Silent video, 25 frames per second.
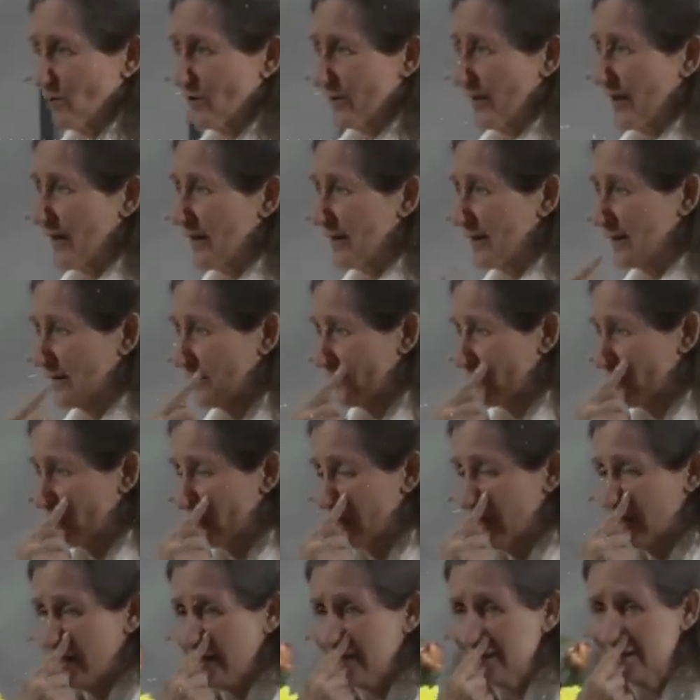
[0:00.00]
organic
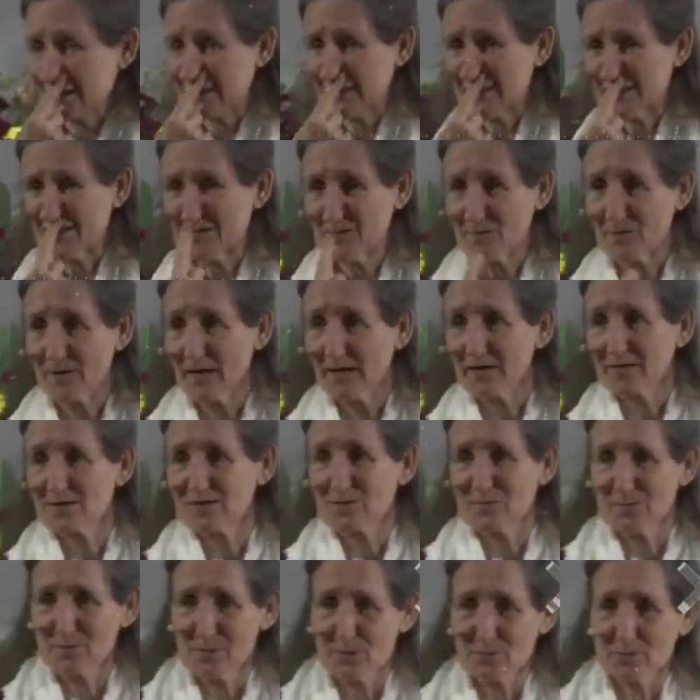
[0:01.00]
grass who
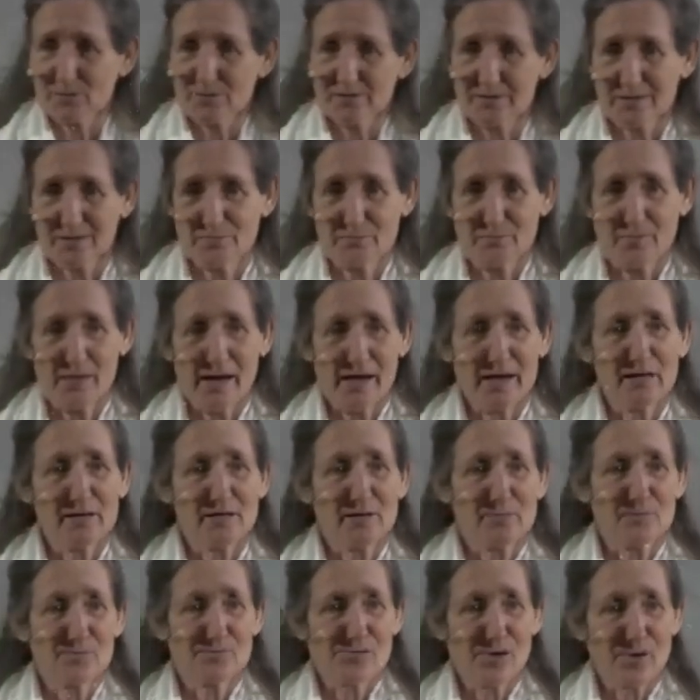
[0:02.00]
gets milked and made
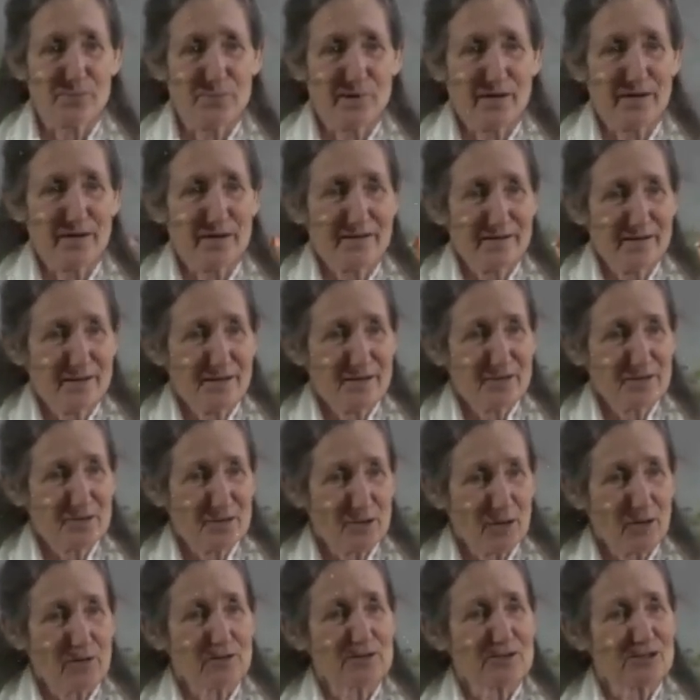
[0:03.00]
a proper
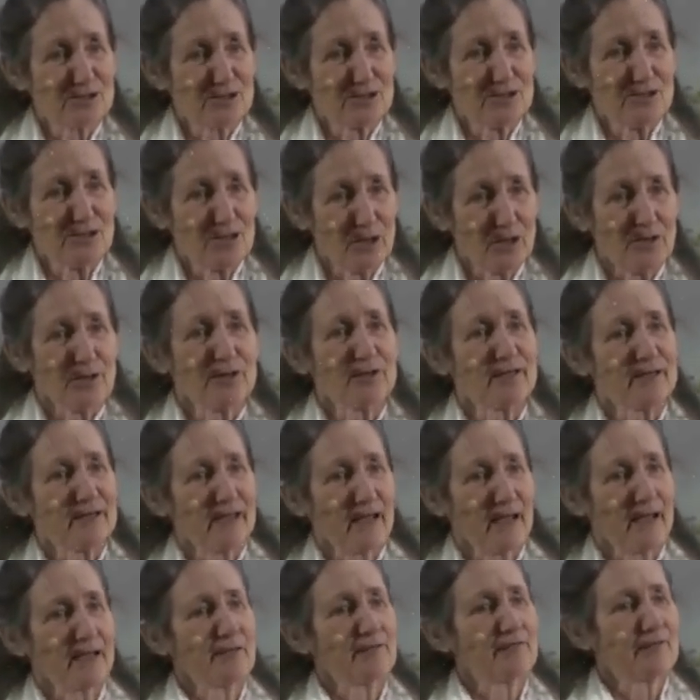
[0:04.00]
cultured yogurt
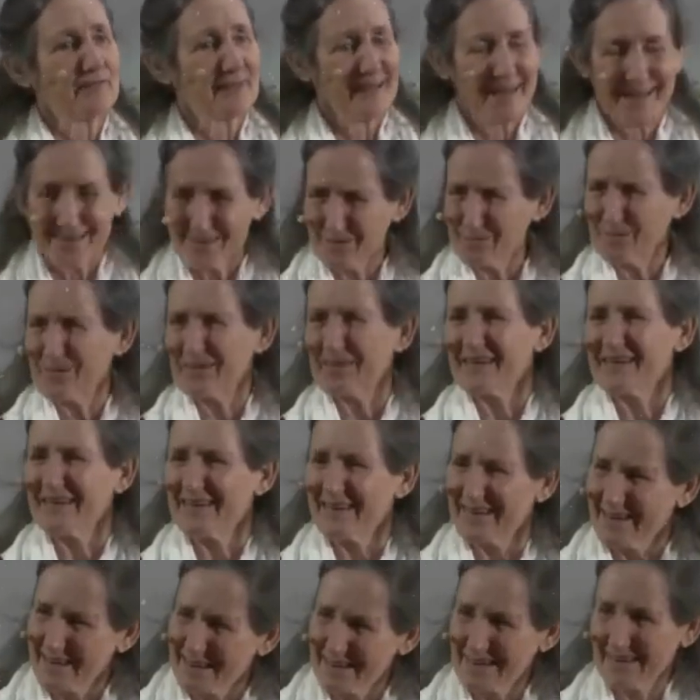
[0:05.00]
out of it, that can be
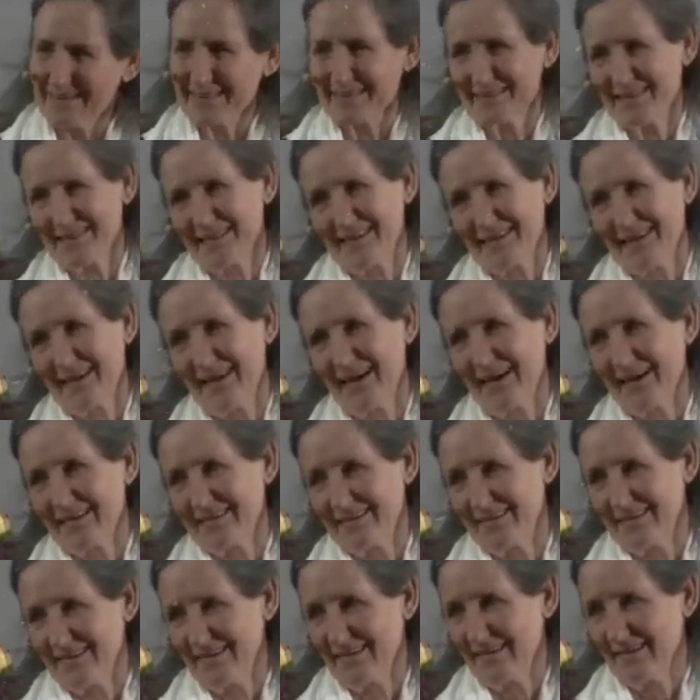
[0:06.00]
healing to the
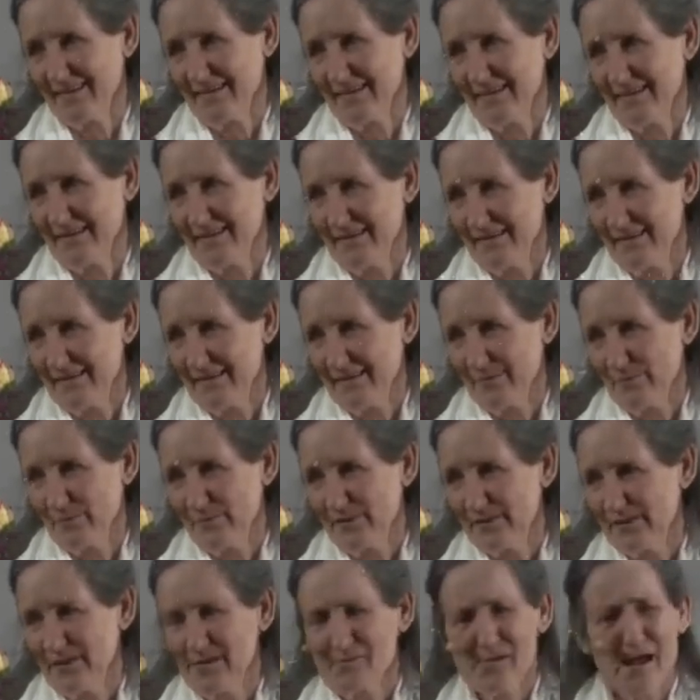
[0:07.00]
gut.
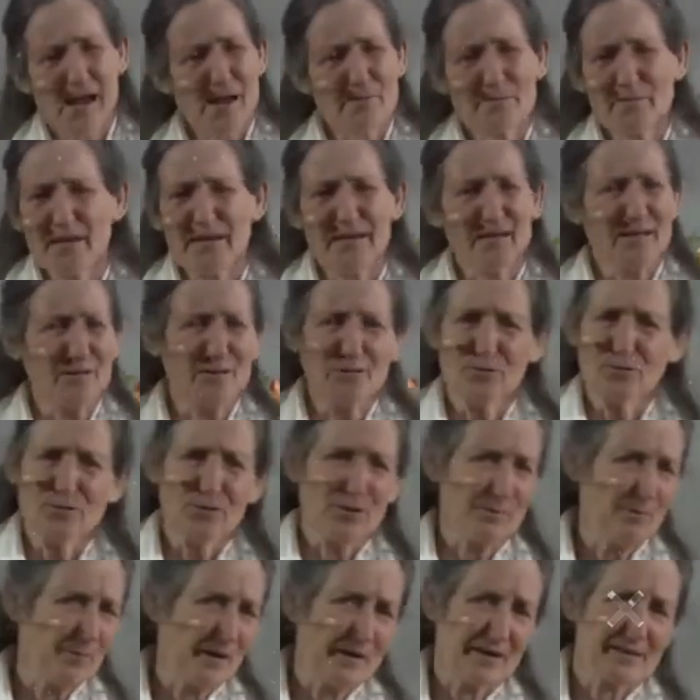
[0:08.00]
But there aren't many
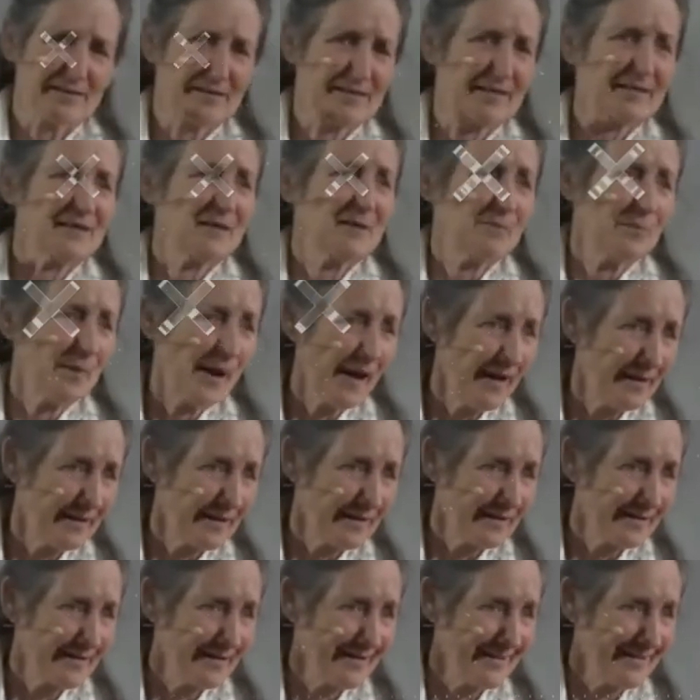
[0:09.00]
Lou Bells in the
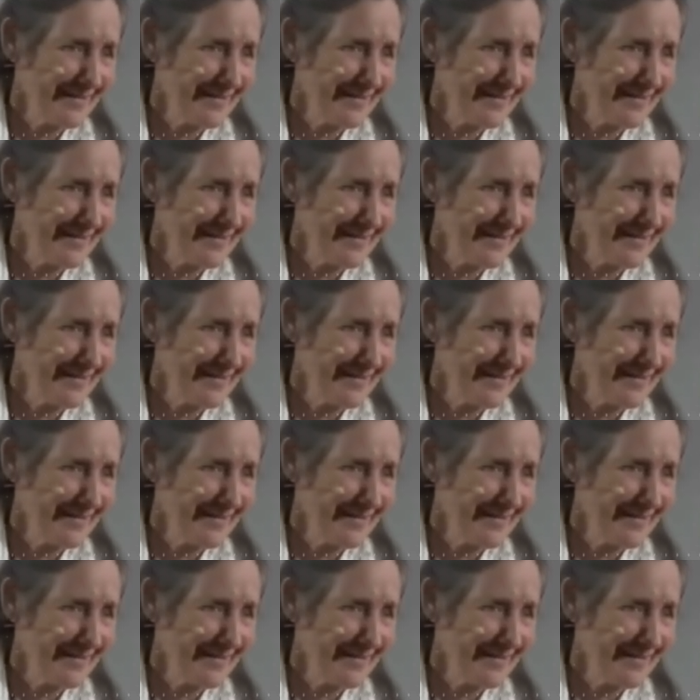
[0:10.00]
paddock.